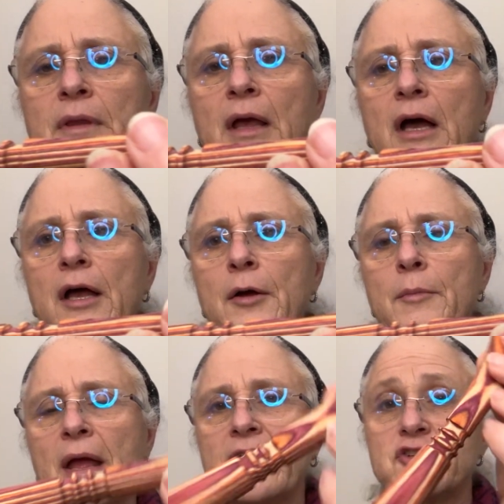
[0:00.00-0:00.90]

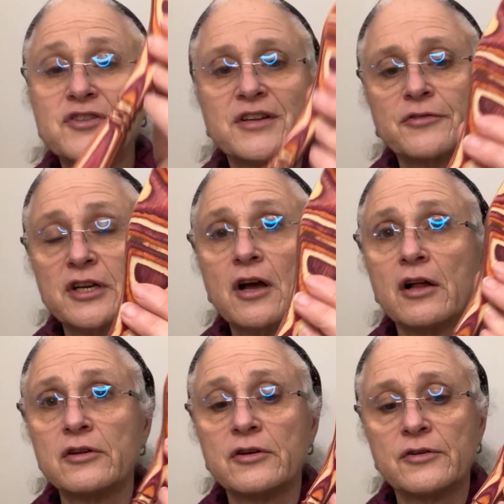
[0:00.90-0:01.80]
and just different
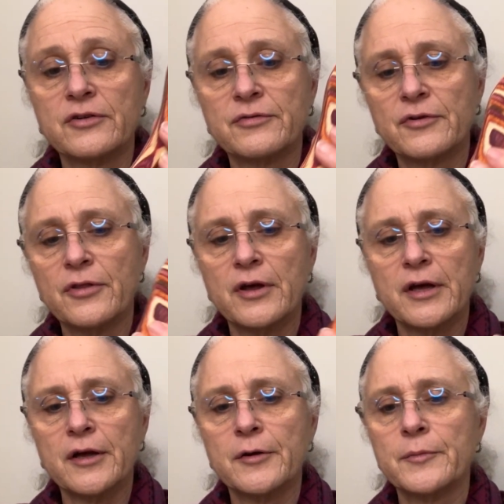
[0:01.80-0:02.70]
colors for the
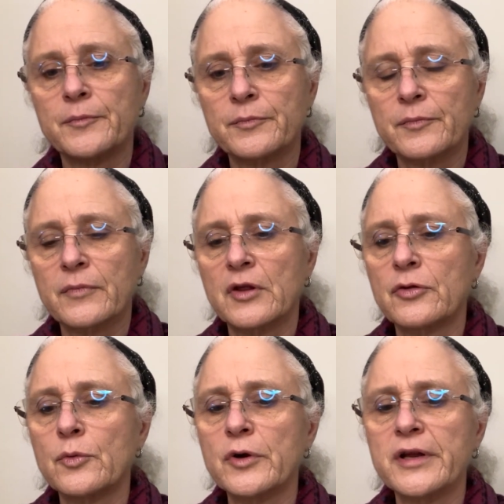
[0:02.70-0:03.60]

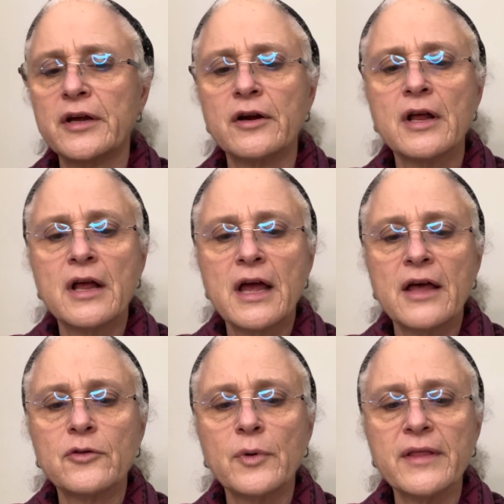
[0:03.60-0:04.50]
wood here.
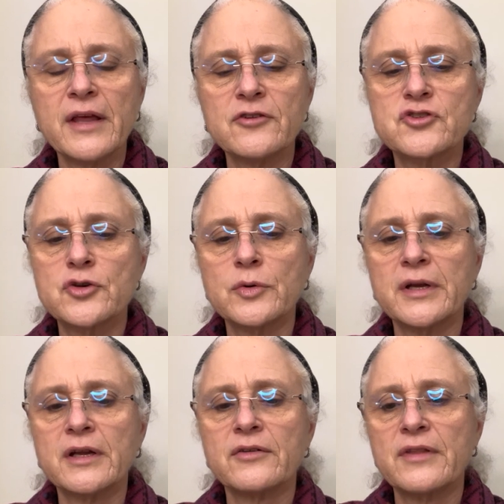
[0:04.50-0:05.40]
And the way they do it
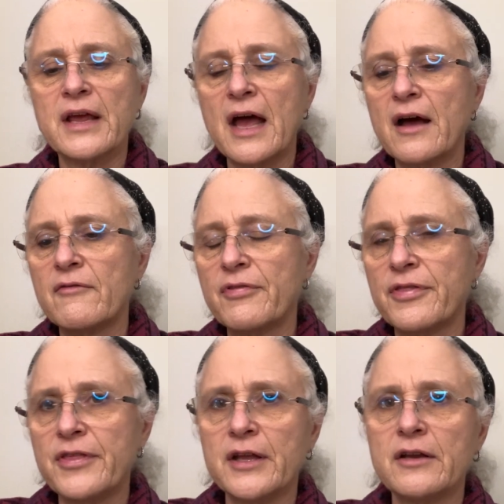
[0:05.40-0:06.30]
is they have
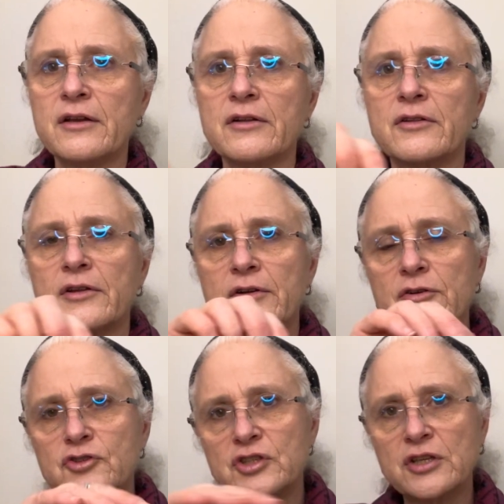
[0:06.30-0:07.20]
thin little
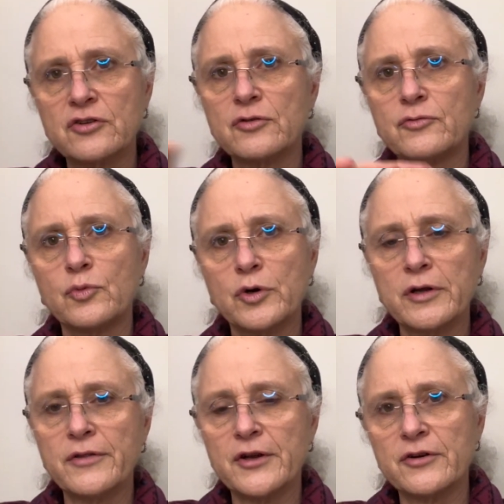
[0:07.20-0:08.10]
sheets of
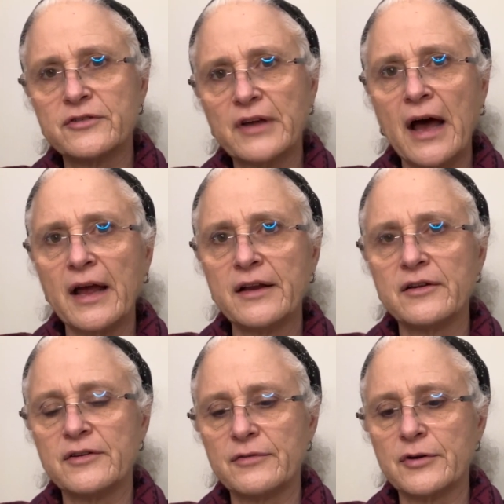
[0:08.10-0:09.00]
wood that are
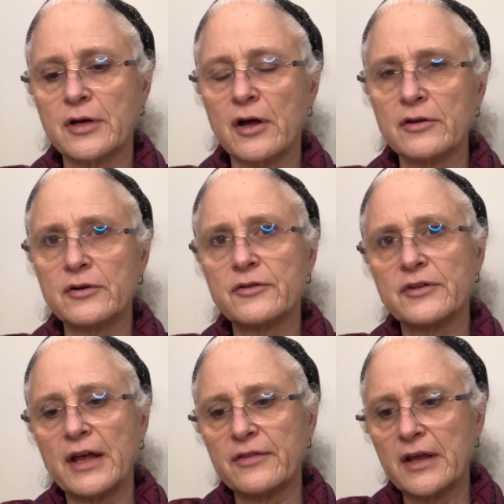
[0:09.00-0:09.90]
dyed different colors,
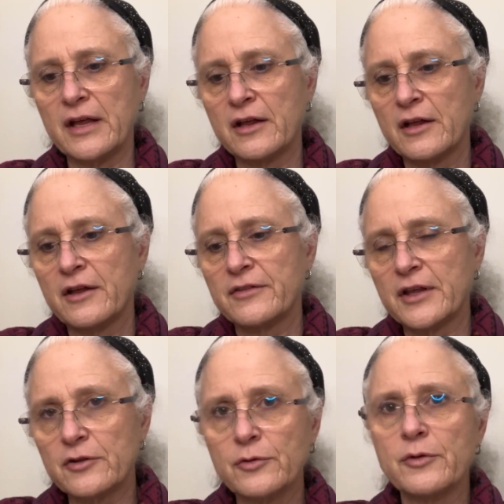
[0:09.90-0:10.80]
and they
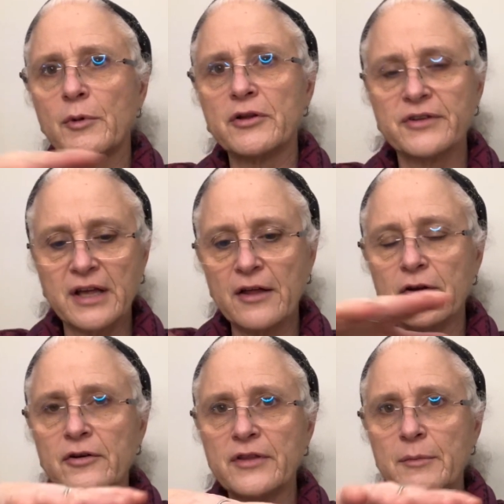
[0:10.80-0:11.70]
glue them all
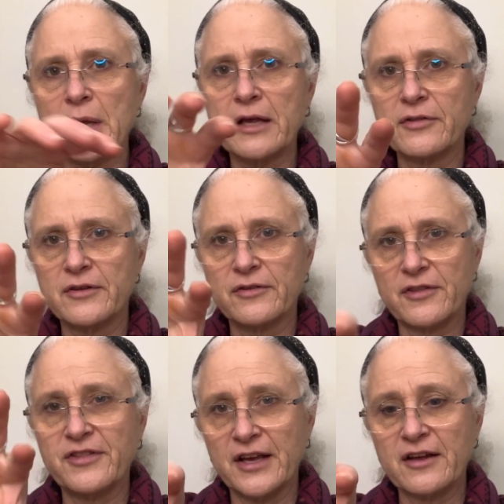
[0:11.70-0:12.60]
together and they make this
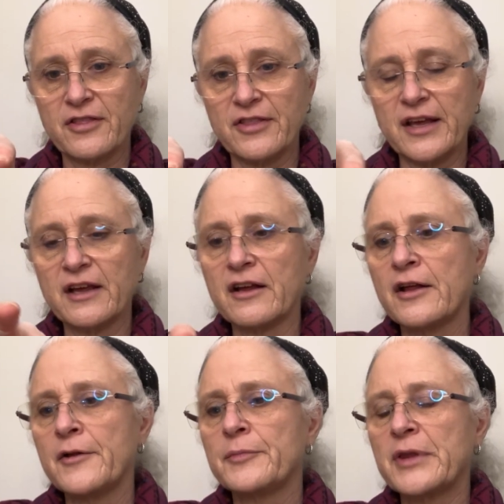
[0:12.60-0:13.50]
thick thing,
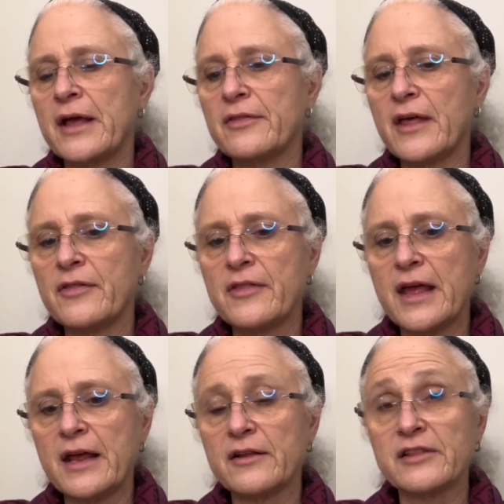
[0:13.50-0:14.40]
and then
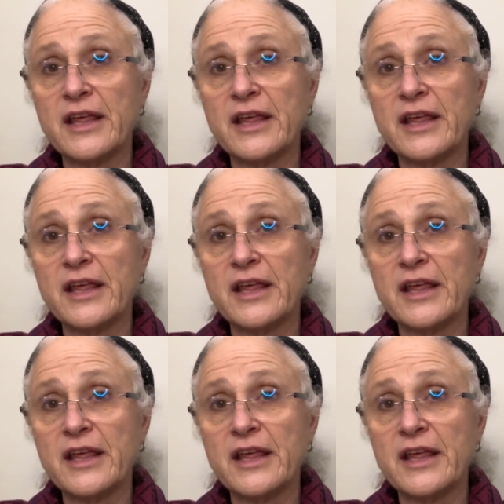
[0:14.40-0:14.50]
they